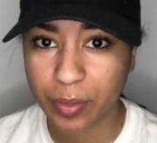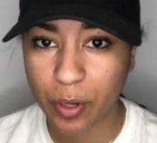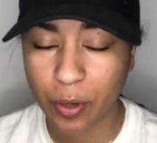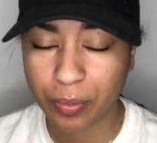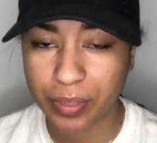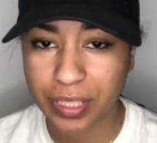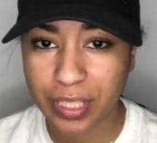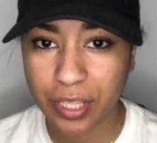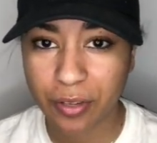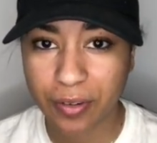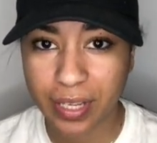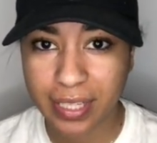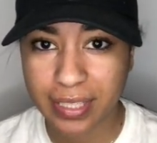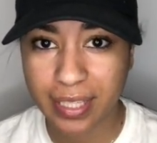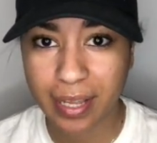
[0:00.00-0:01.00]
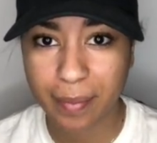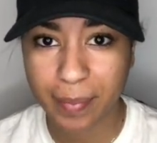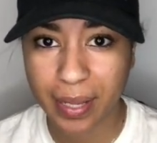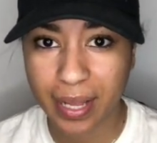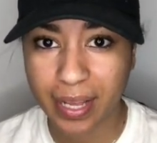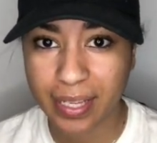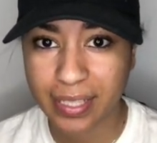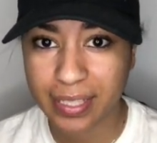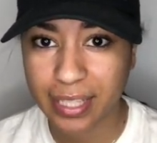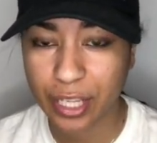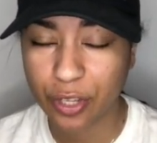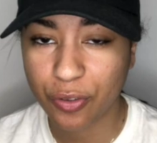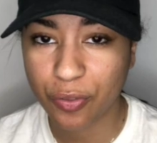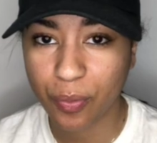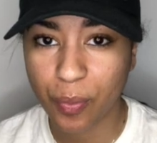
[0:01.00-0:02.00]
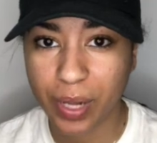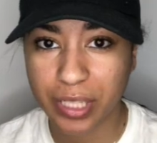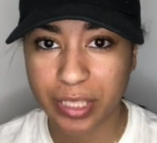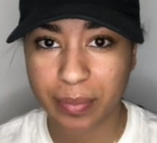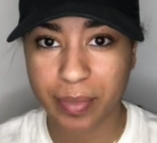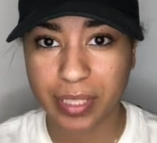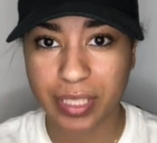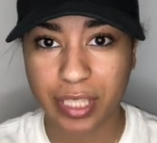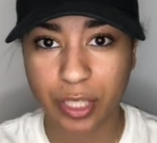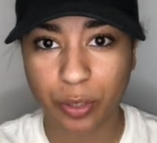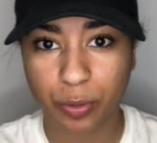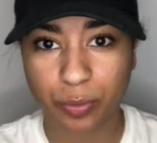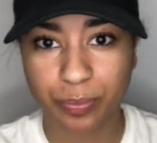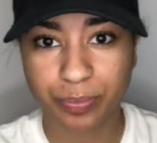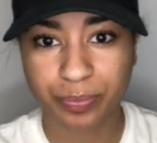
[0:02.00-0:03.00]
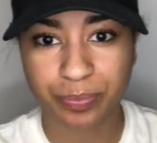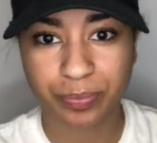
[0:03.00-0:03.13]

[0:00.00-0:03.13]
I hope to see you next time, guys. Thank you for watching my channel.